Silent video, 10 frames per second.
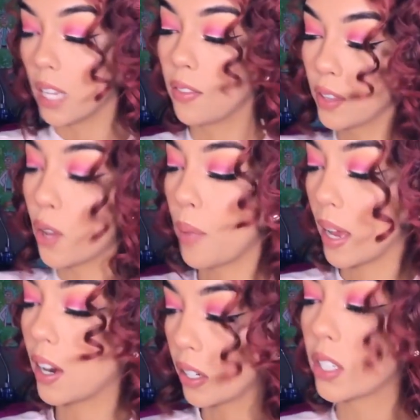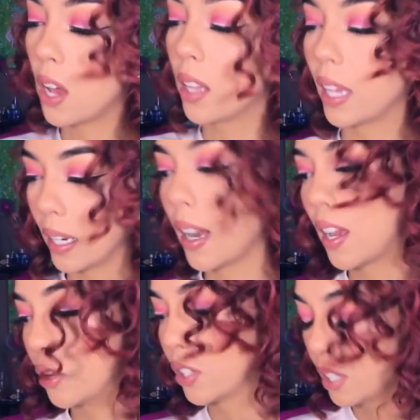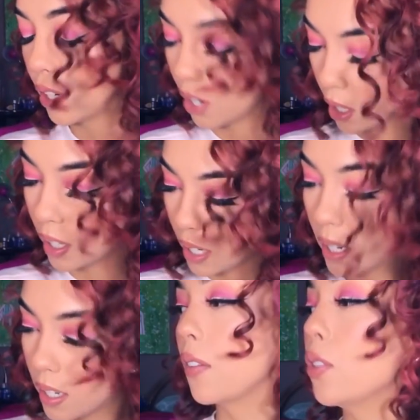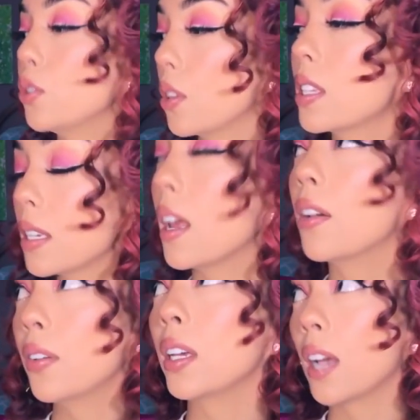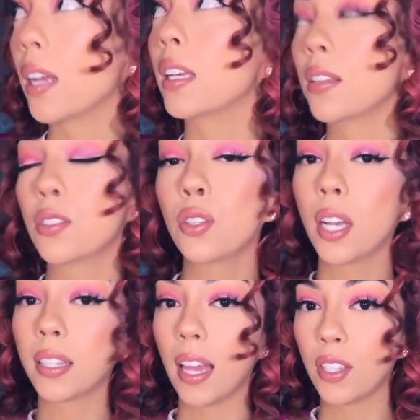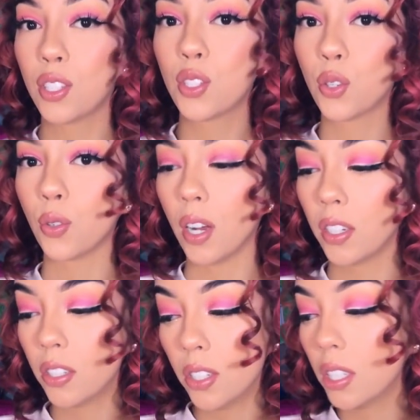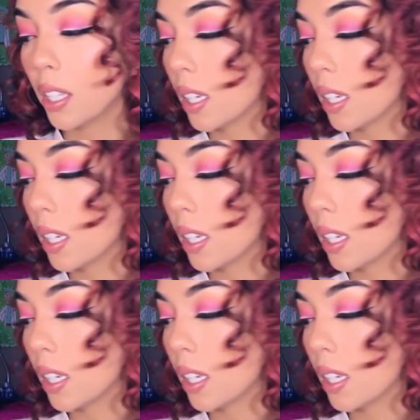Even though my hair is not like naturally curly, if you do this enough, it kind of gives you like that scrunched